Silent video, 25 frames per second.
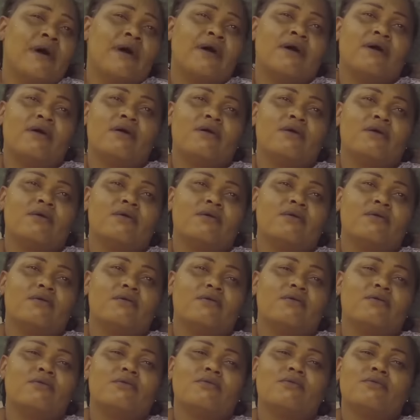back,
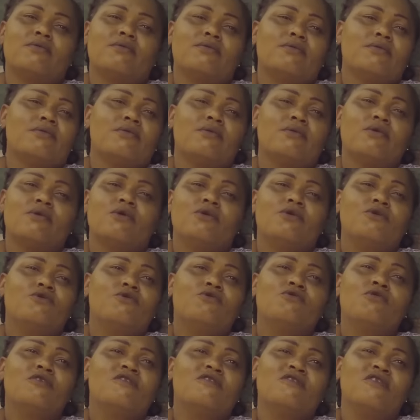
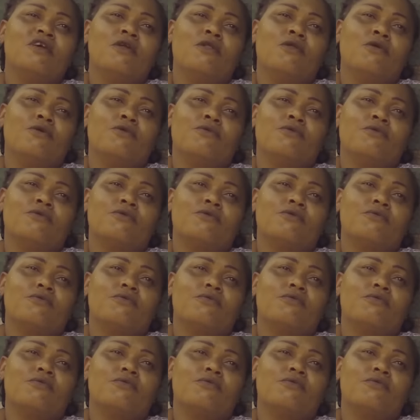you don't stay long.